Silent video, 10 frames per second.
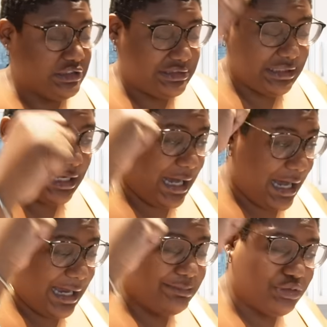
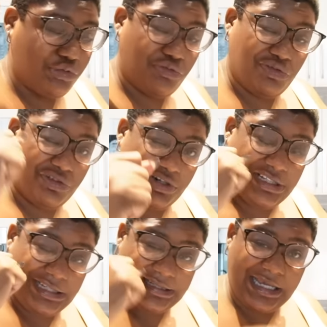time to
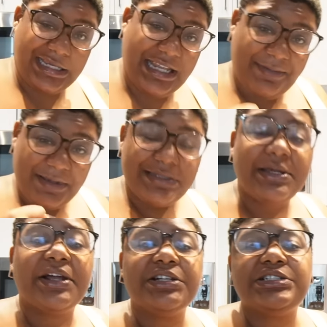really dig deep and
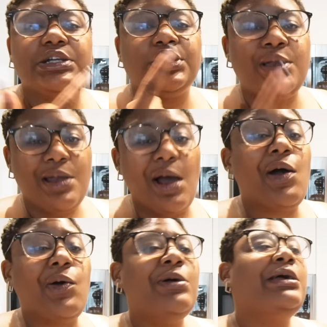search?
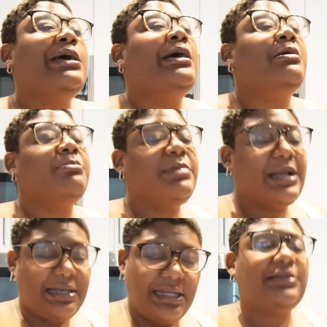No. But
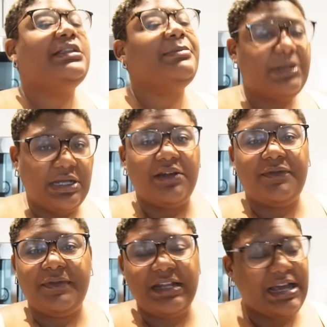I did it deep
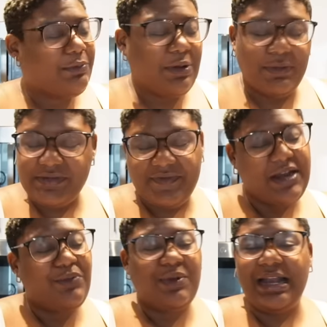enough, and it was a
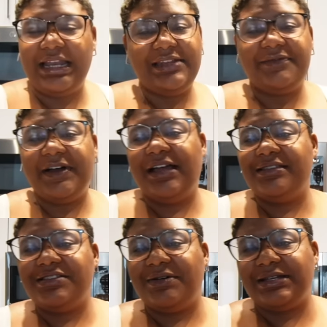find of what I needed to
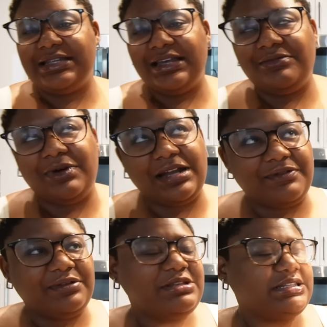find. So I said,
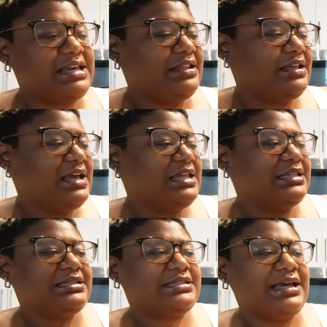whatever, let me just get
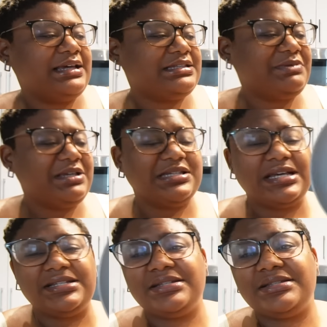the sets, because
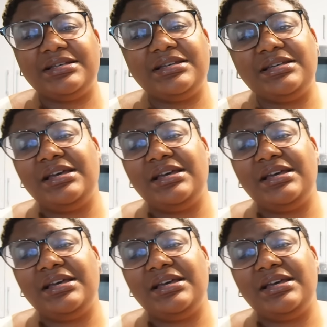I just,